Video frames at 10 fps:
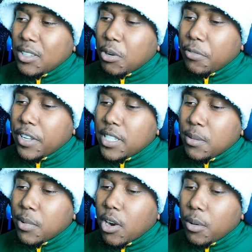You're a
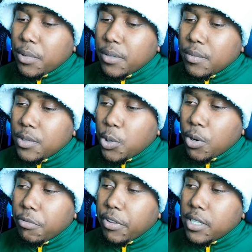victim, Cartman. You're
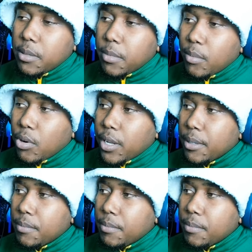a victim, my boy.